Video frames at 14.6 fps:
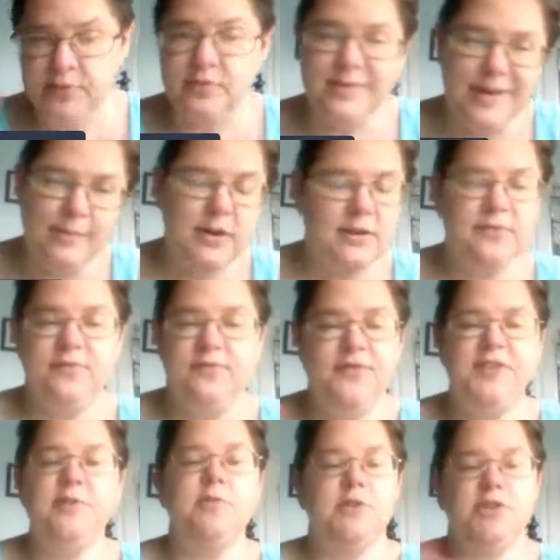So I'm going to
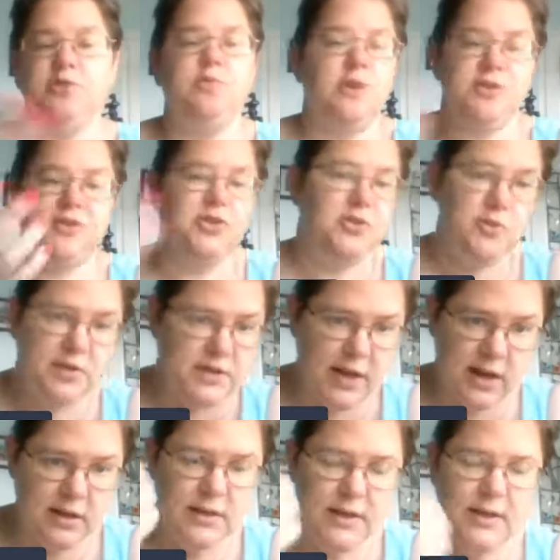see what she wants to do
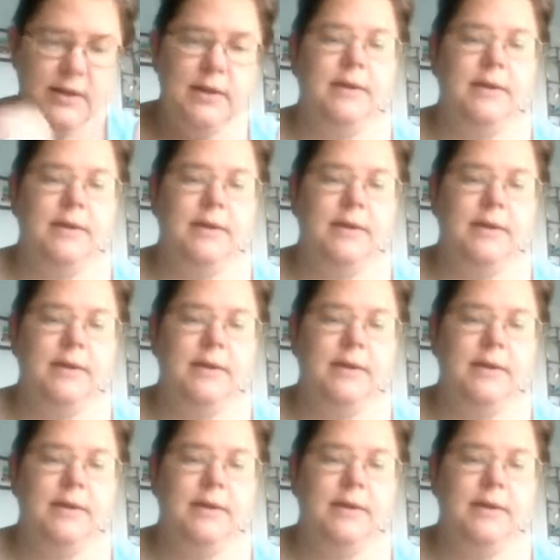exactly.